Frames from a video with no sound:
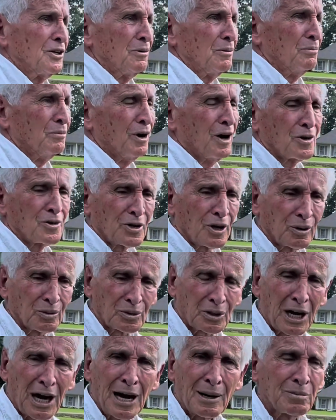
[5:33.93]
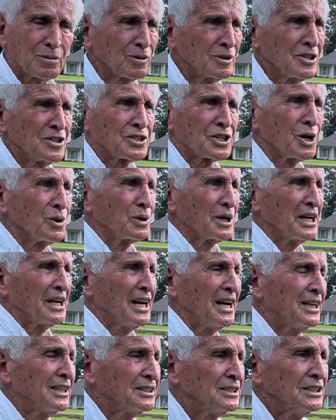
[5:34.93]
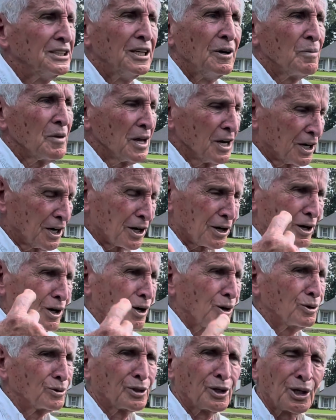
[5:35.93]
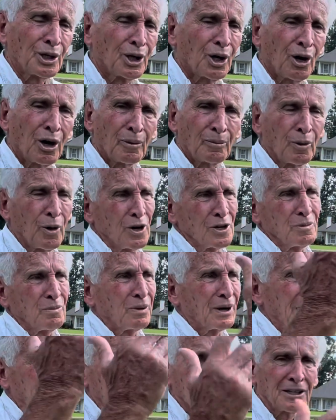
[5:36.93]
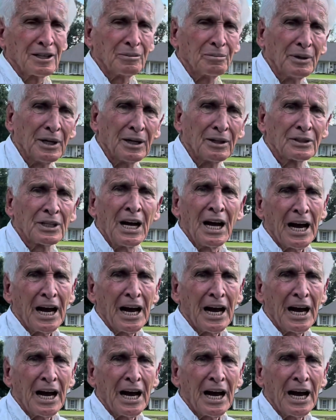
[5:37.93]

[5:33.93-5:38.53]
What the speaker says: mulch on top, soak it in, cut a hole through the cardboard and plant something else.